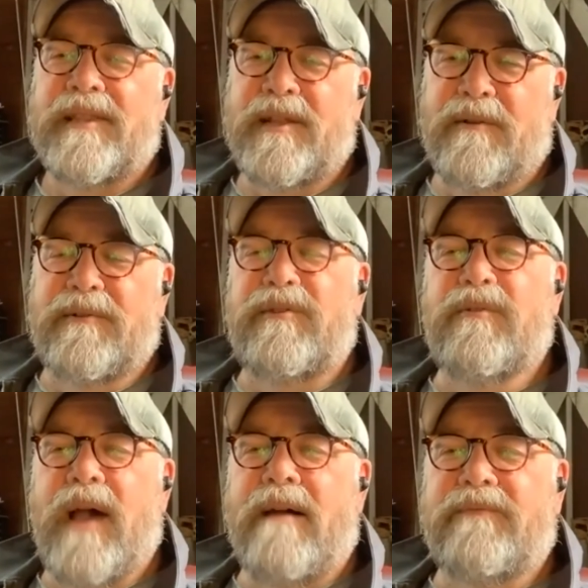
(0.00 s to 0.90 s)
There
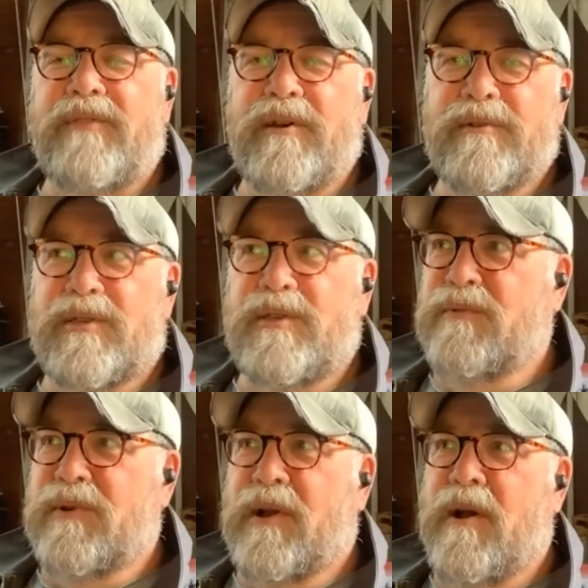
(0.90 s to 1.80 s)
you have those who
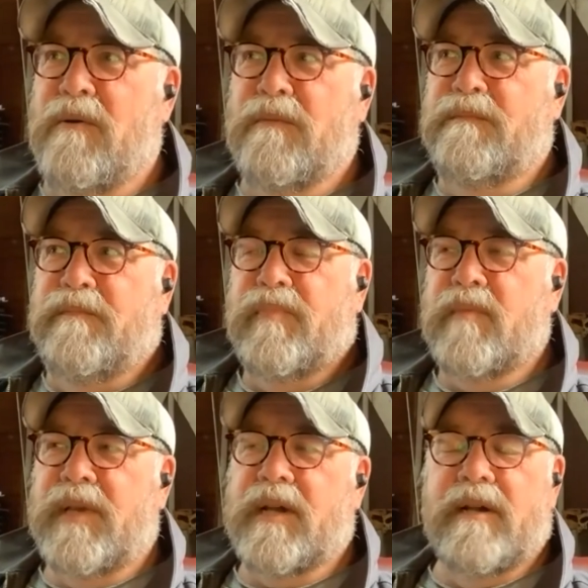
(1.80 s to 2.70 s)
will go
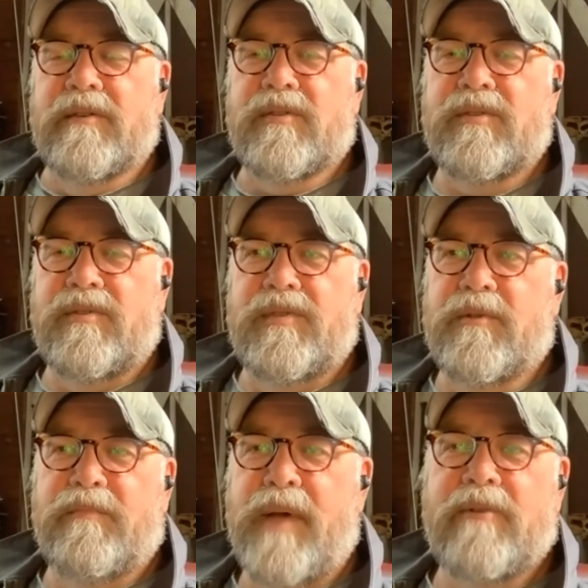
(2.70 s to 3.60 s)
because
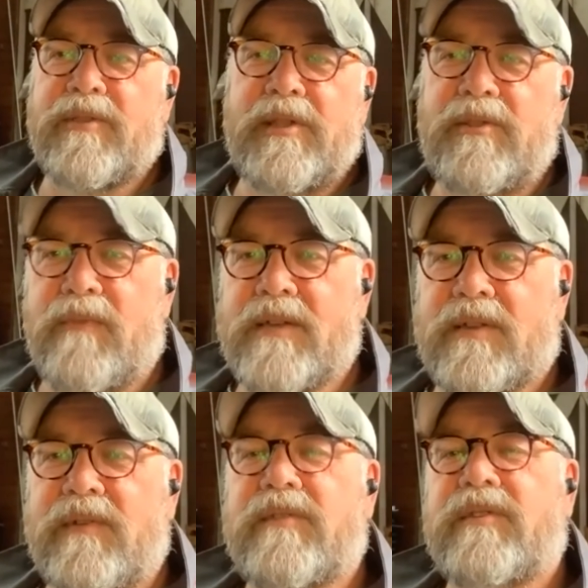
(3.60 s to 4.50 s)
they're better than the
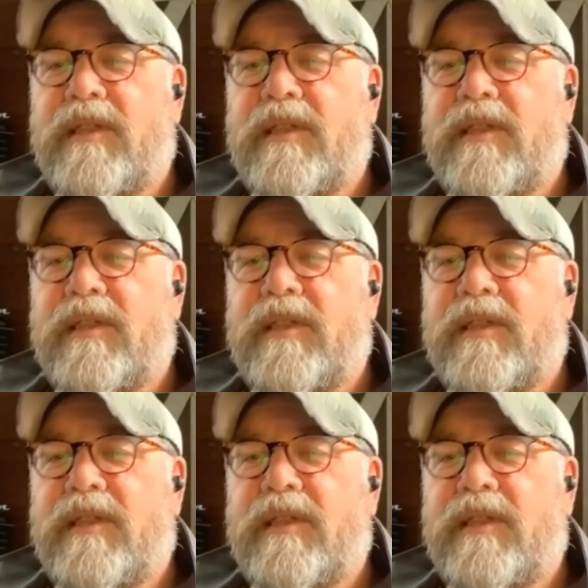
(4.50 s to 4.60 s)
rest of us.